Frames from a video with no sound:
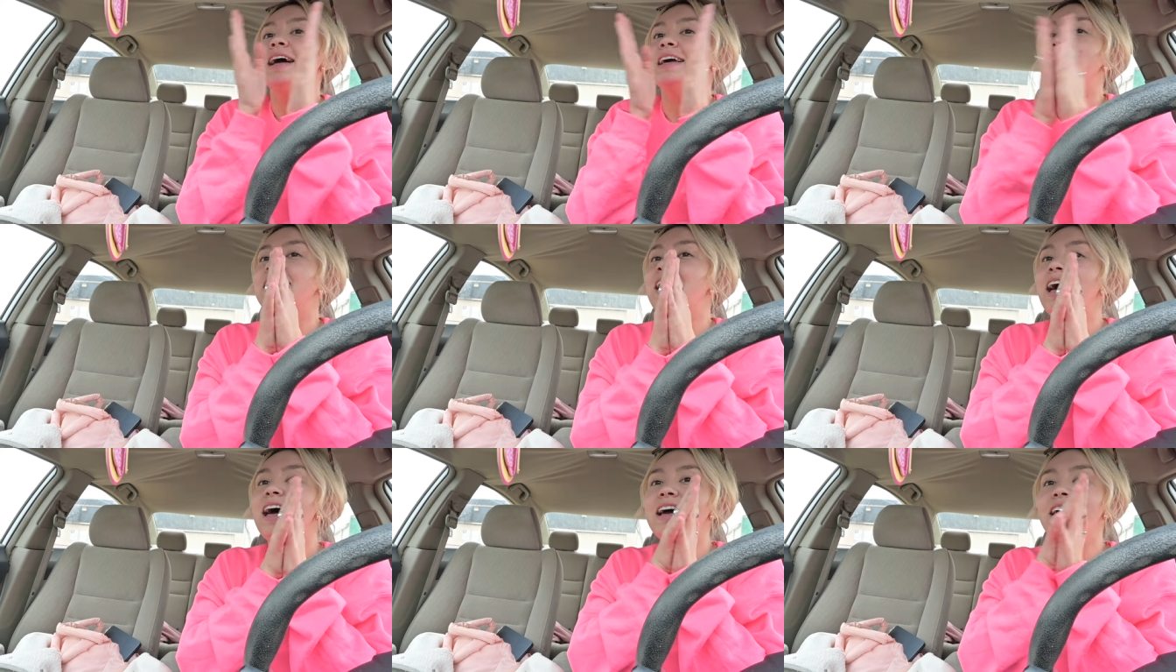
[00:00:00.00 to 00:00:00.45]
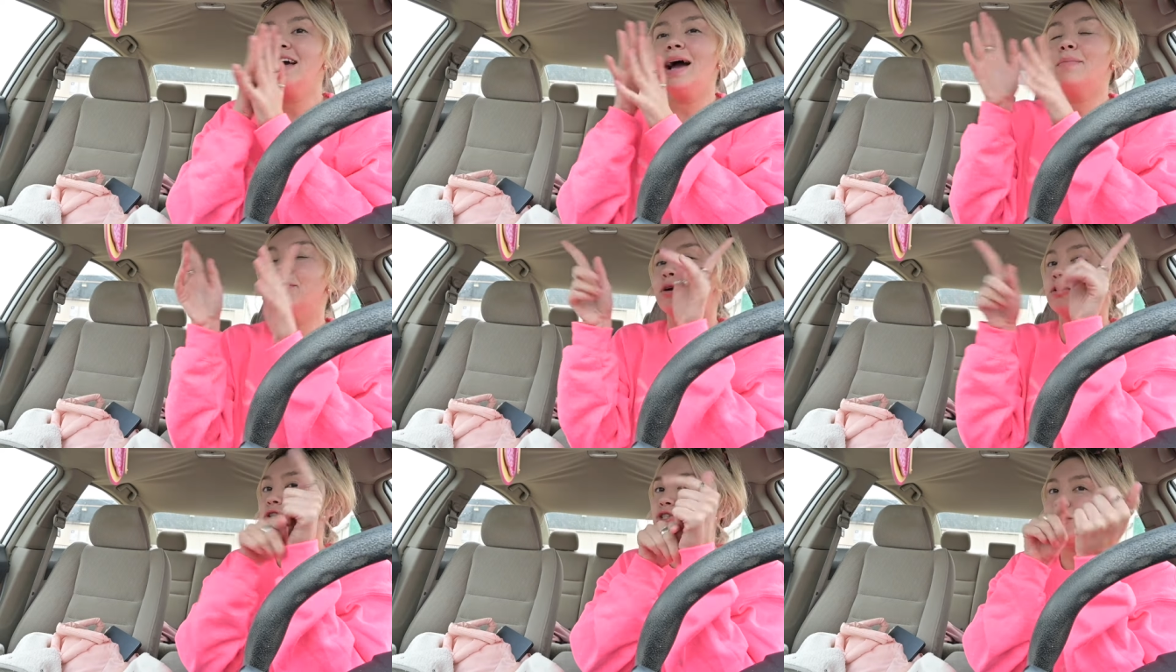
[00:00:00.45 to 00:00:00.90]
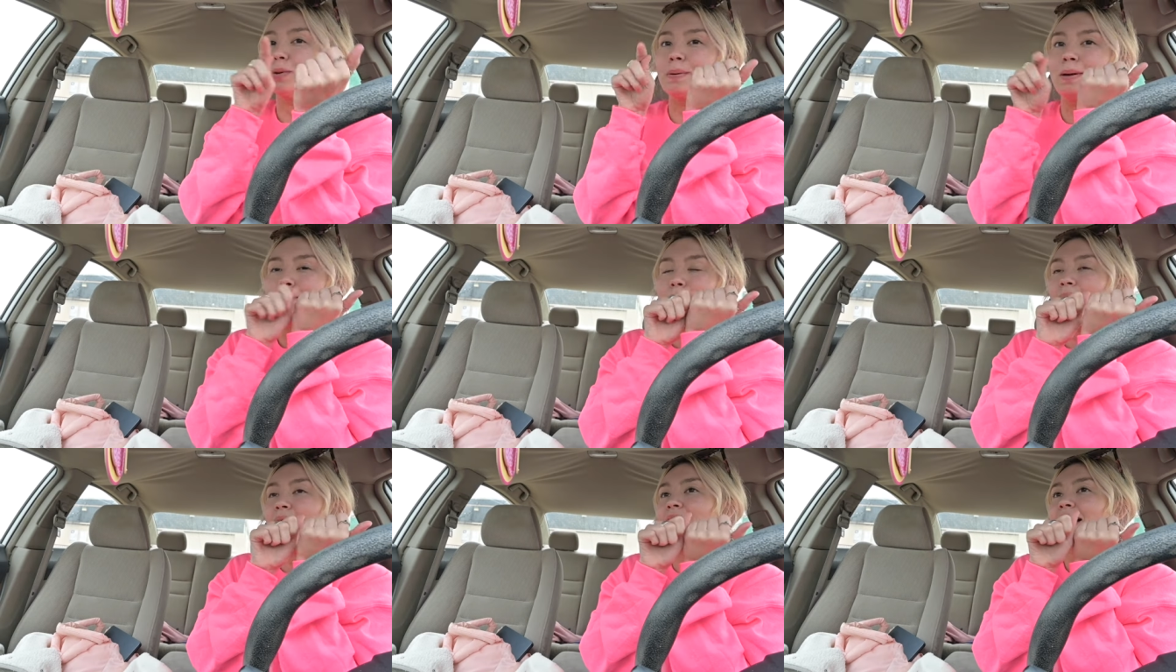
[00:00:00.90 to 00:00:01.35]
yay, I'm road
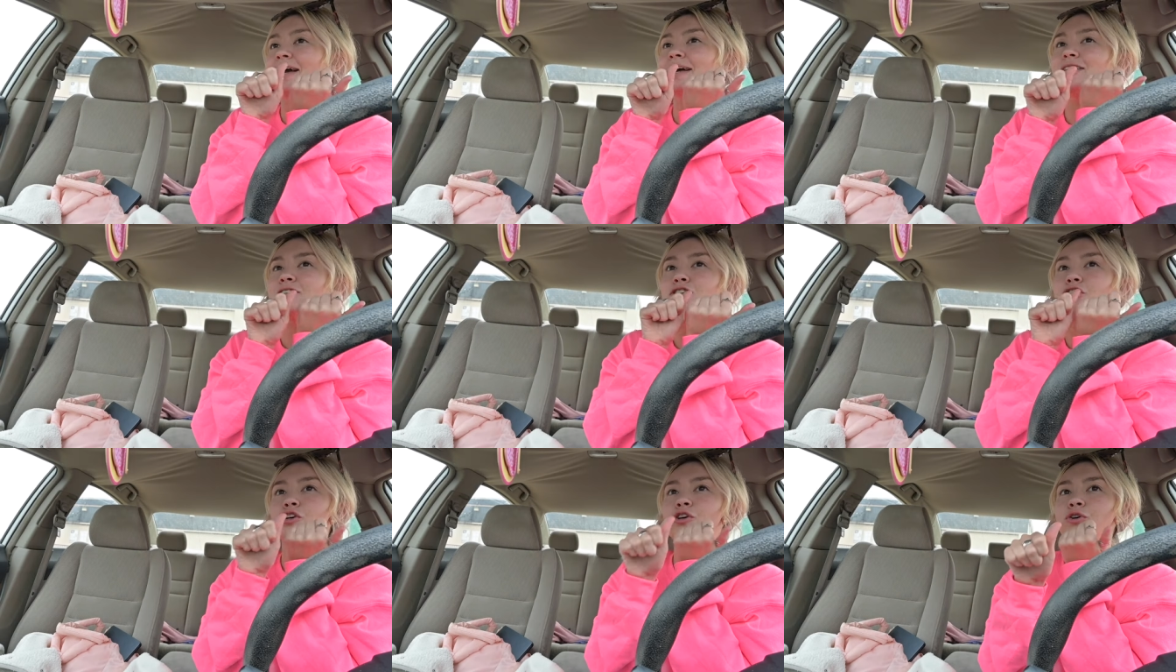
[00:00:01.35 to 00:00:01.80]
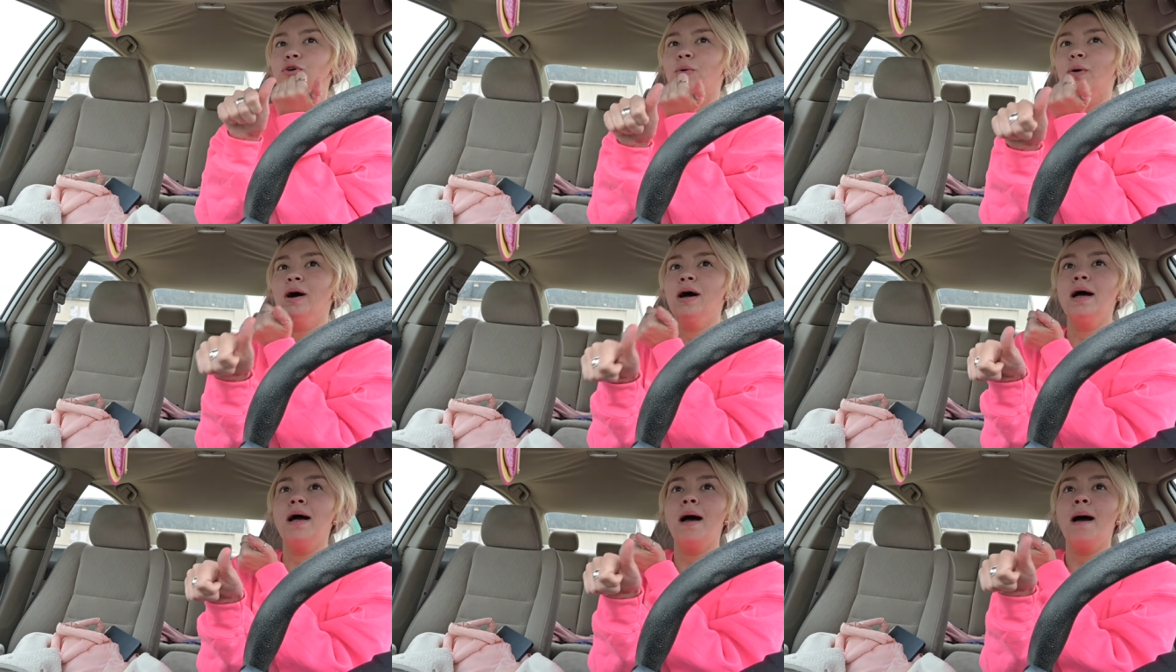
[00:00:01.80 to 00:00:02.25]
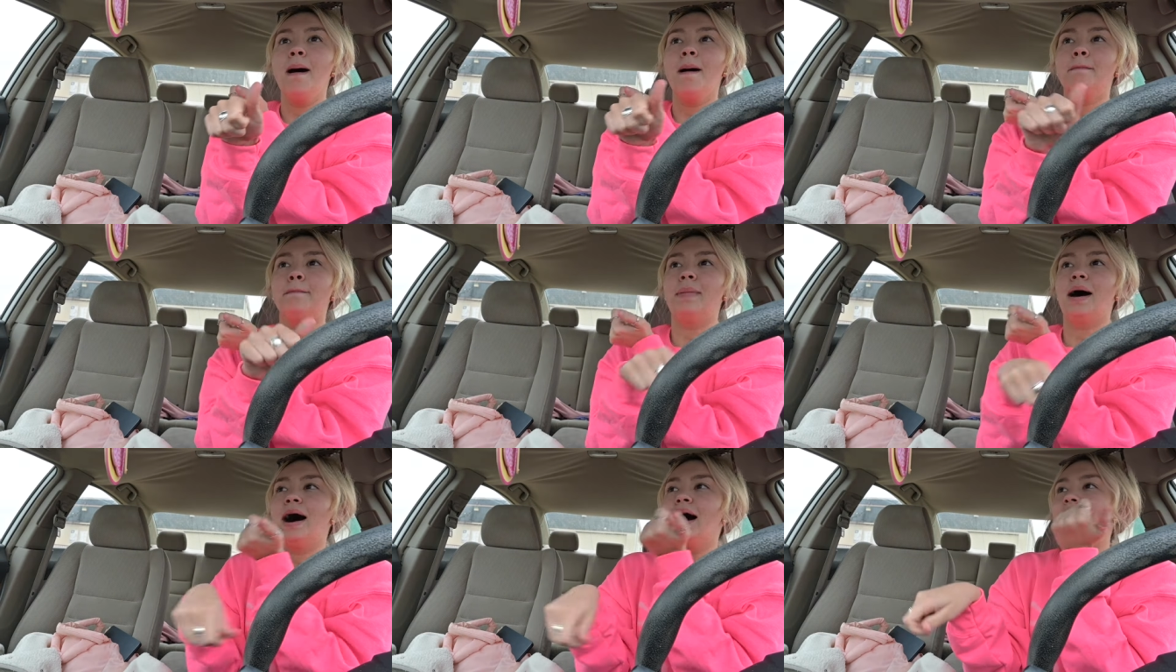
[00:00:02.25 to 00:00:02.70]
tripping back to
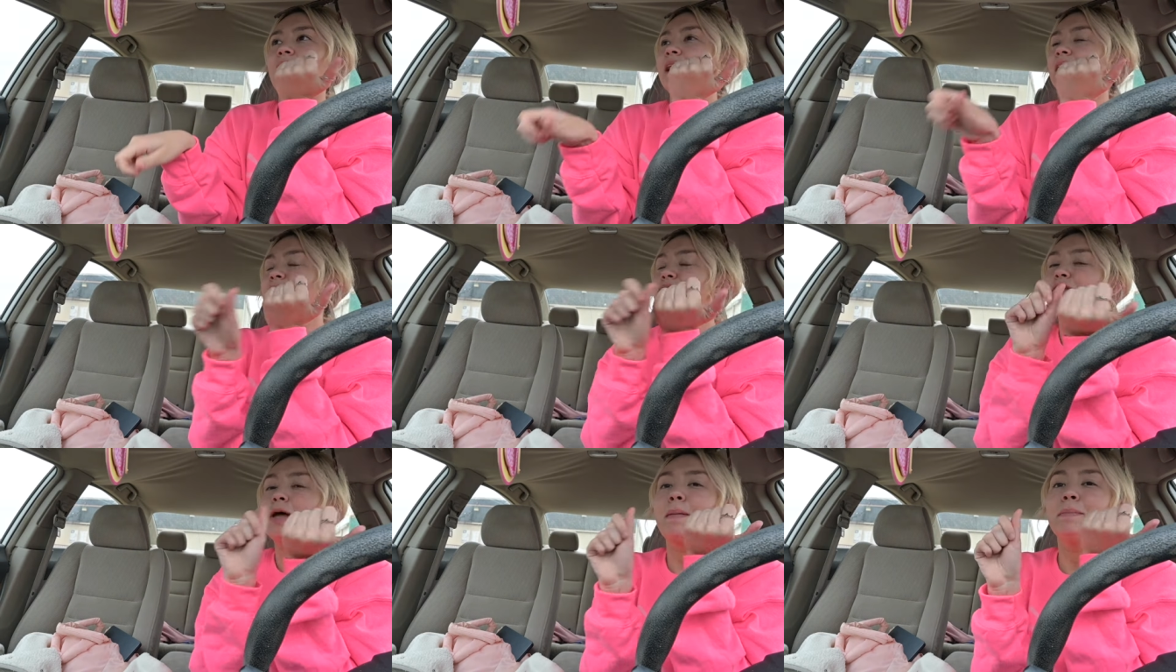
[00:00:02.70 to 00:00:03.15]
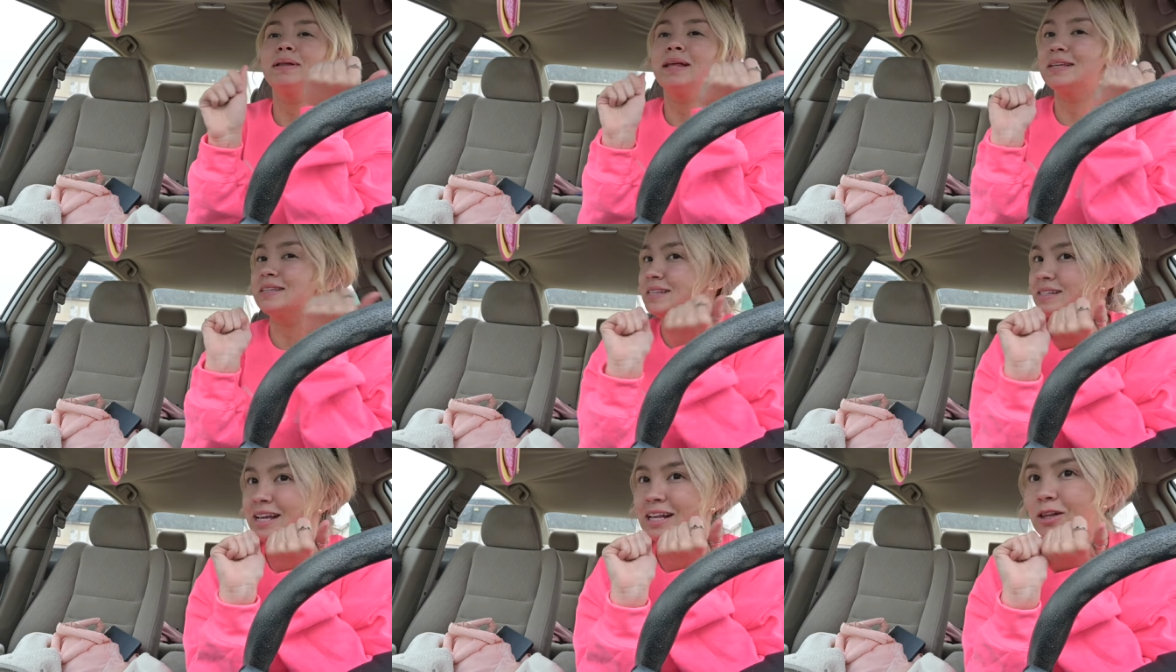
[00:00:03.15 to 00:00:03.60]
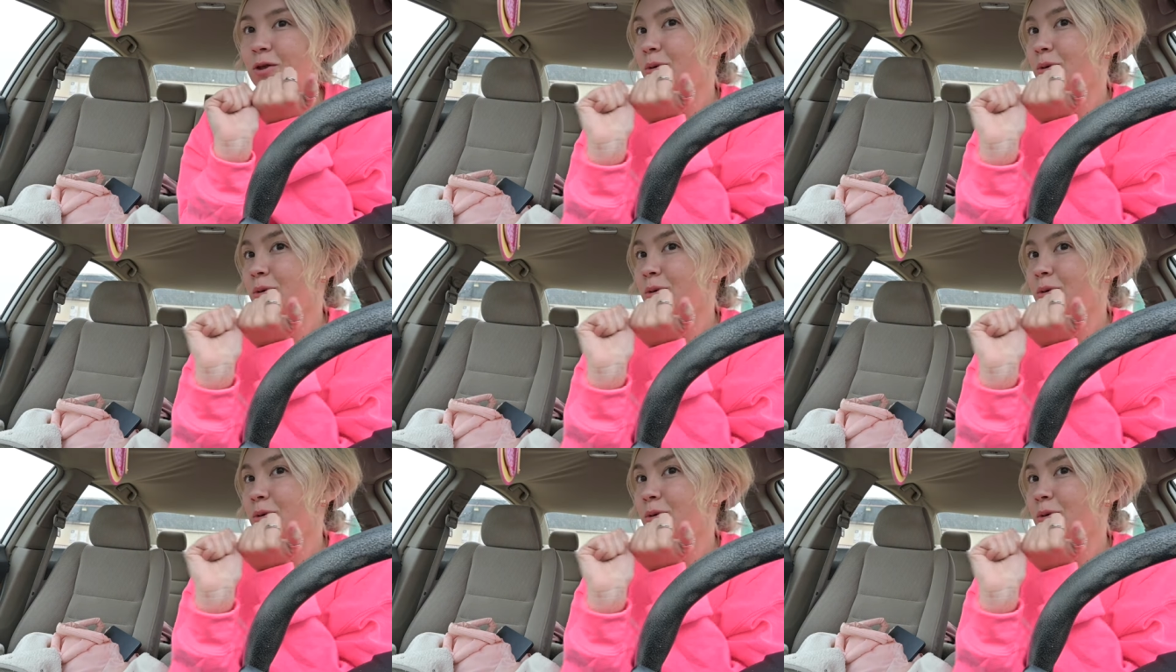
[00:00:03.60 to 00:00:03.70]
my place in St.